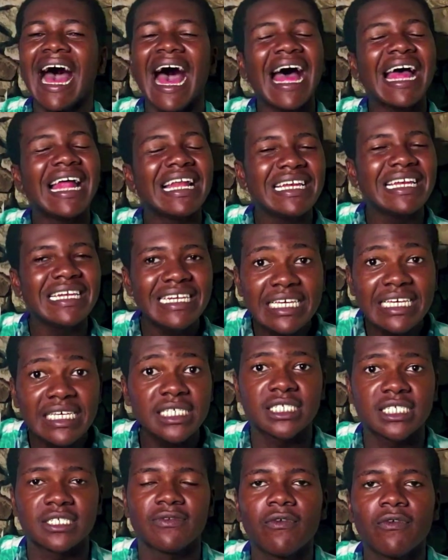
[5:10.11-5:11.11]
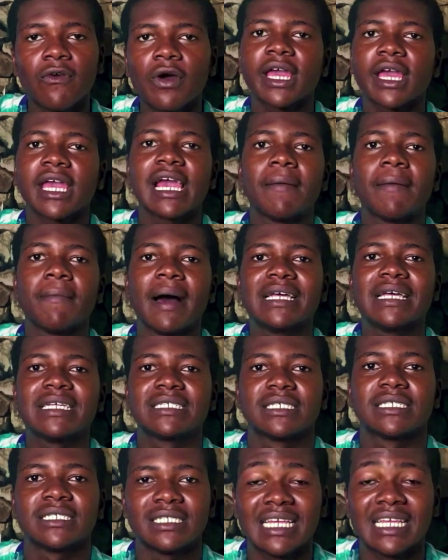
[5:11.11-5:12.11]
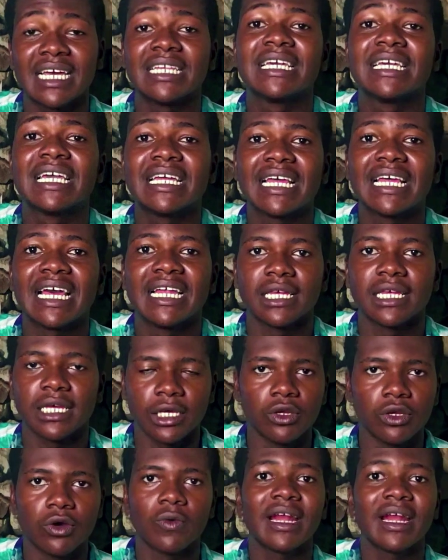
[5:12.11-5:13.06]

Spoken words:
at least 4 gigabytes dedicated,